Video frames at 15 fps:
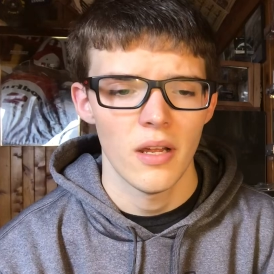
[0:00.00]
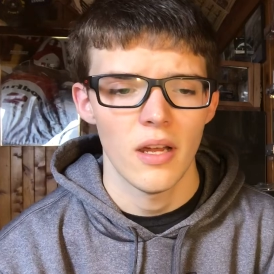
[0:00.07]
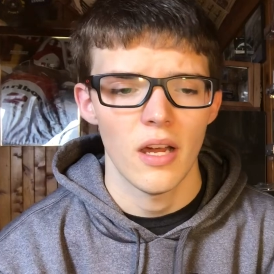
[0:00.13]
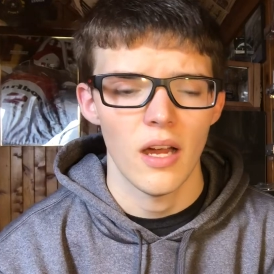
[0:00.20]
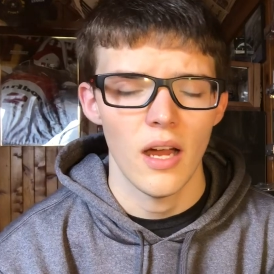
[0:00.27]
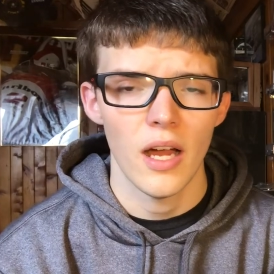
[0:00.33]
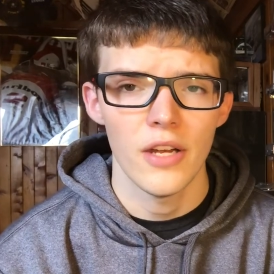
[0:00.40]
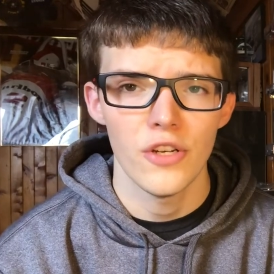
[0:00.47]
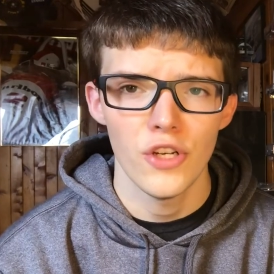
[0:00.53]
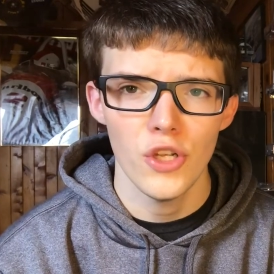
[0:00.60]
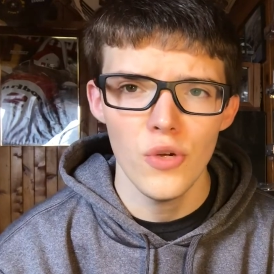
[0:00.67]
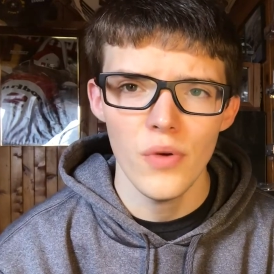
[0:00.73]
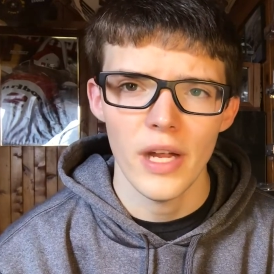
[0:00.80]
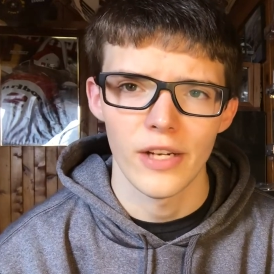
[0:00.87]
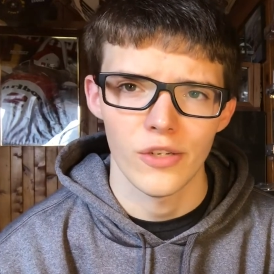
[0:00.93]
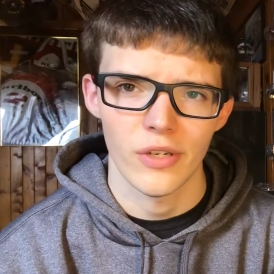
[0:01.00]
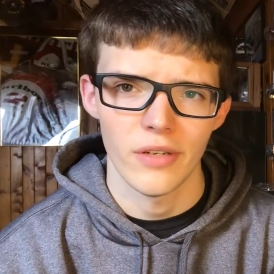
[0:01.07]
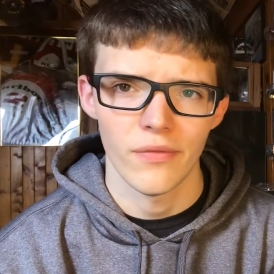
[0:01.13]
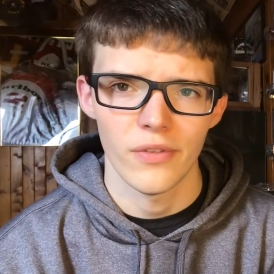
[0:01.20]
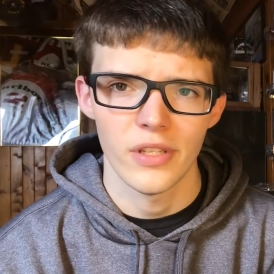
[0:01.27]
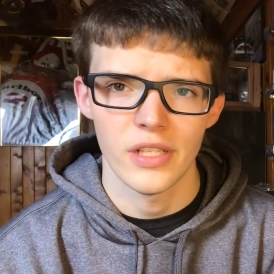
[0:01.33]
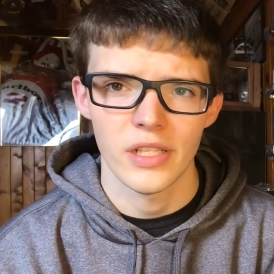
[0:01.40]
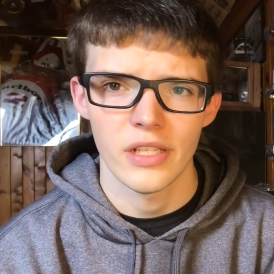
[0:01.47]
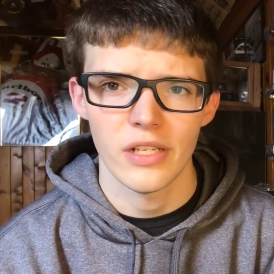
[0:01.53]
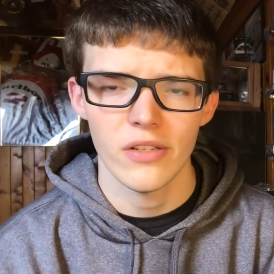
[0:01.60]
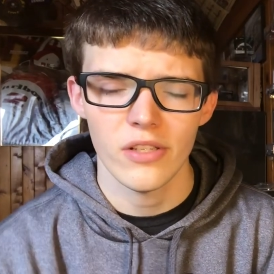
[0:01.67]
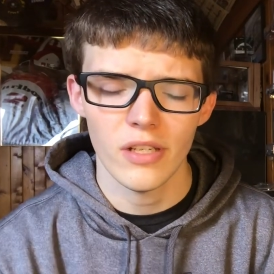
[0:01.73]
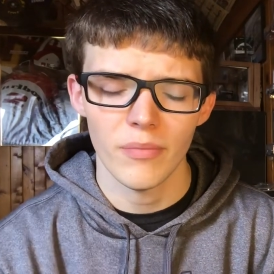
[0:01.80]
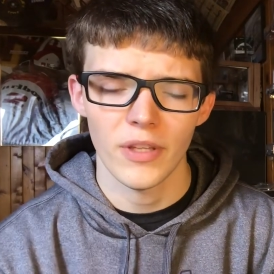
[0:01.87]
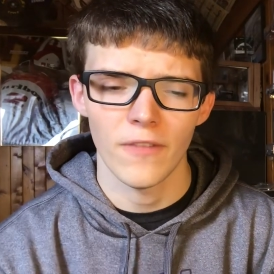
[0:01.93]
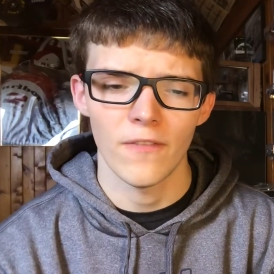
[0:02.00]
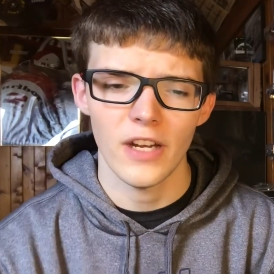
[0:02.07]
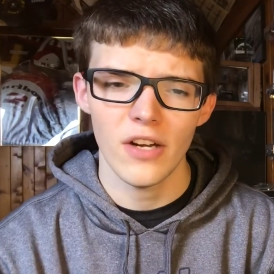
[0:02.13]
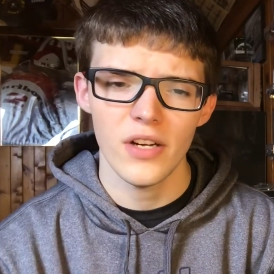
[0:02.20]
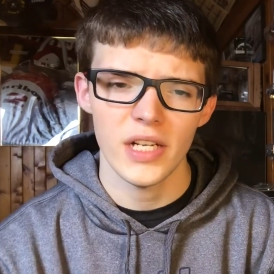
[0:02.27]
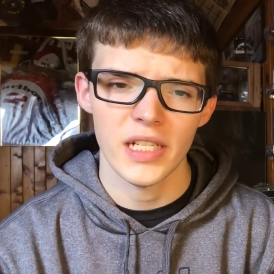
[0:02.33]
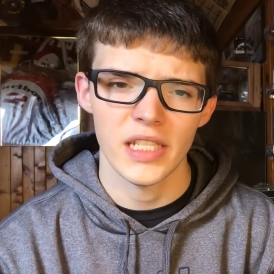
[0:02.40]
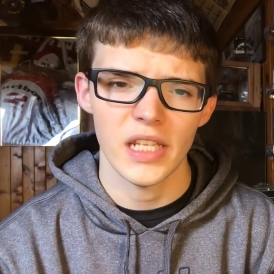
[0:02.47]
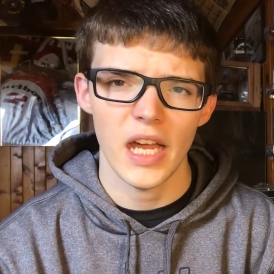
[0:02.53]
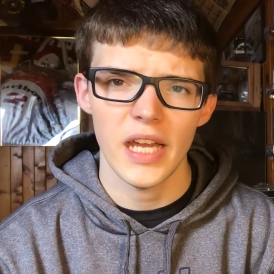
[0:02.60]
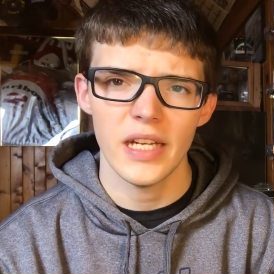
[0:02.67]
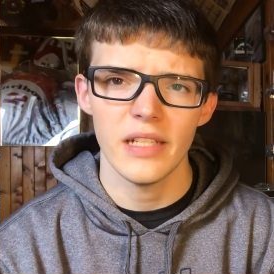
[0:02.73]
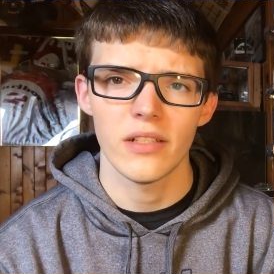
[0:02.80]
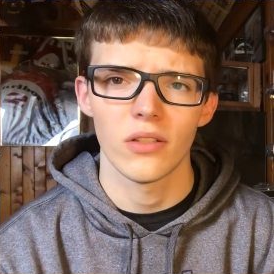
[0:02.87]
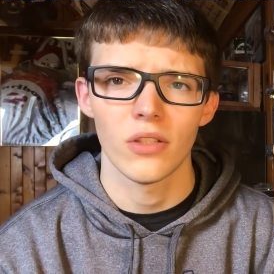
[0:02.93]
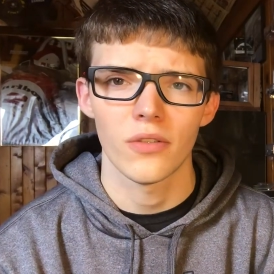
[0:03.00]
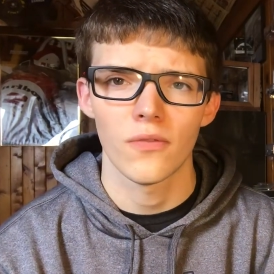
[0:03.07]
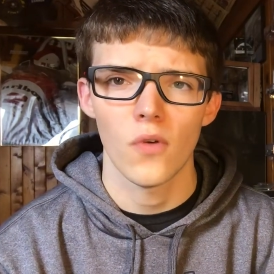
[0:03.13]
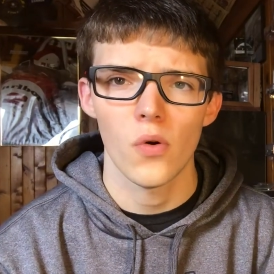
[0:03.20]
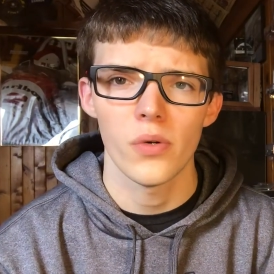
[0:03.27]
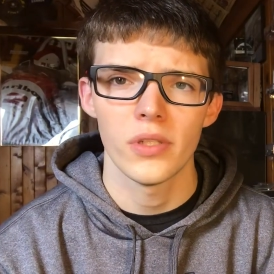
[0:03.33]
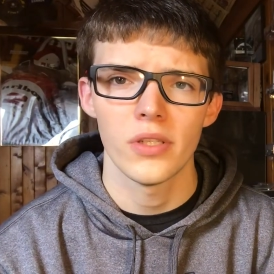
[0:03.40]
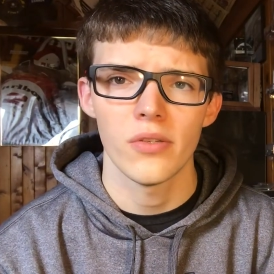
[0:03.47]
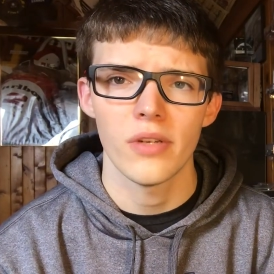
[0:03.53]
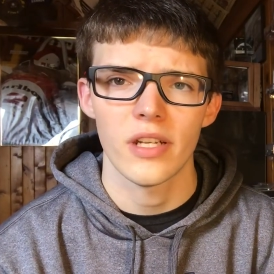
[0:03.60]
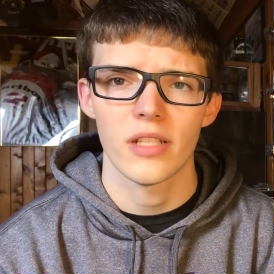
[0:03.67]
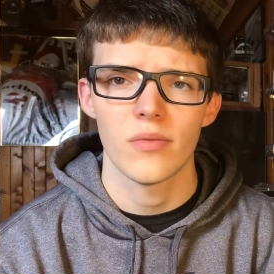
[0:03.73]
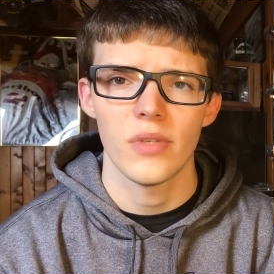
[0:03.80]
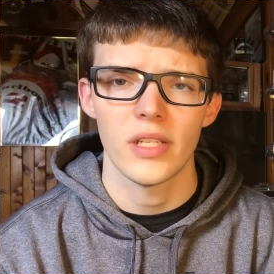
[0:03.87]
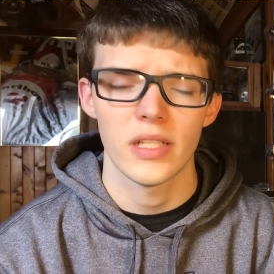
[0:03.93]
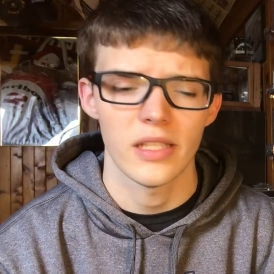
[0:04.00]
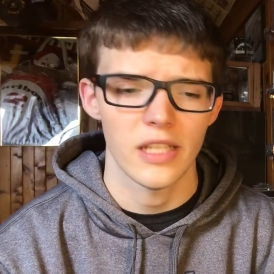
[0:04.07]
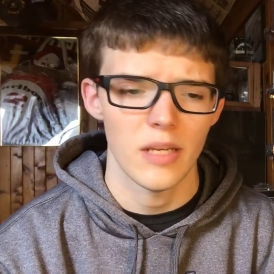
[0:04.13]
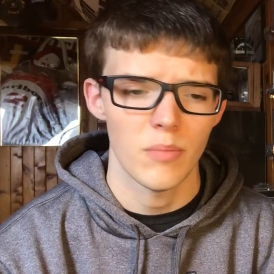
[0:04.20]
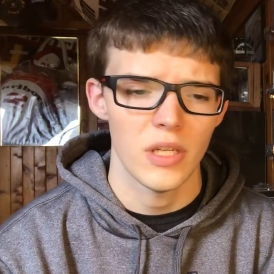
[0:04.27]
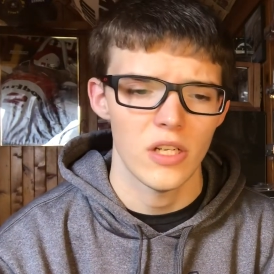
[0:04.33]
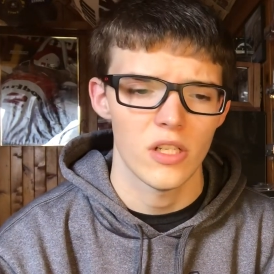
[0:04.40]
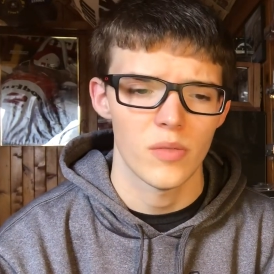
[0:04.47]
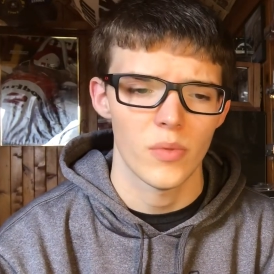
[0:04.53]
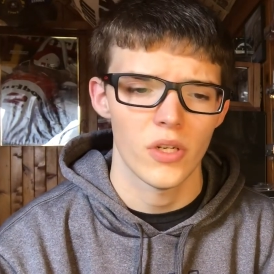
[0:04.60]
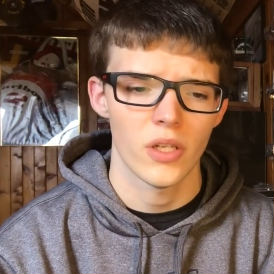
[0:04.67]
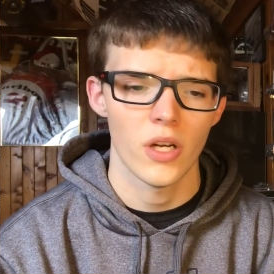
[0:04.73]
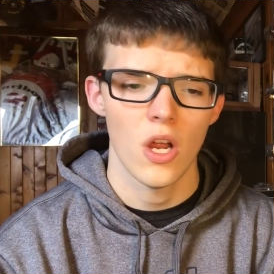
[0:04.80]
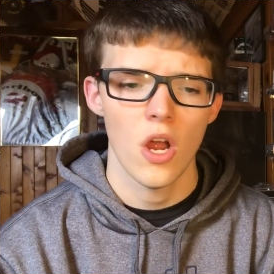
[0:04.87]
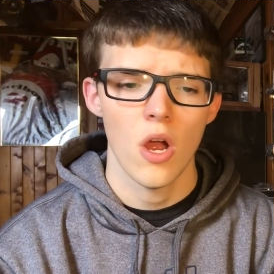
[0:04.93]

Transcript: A new entry for this year, something very exciting to look forward to next week in St. Petersburg.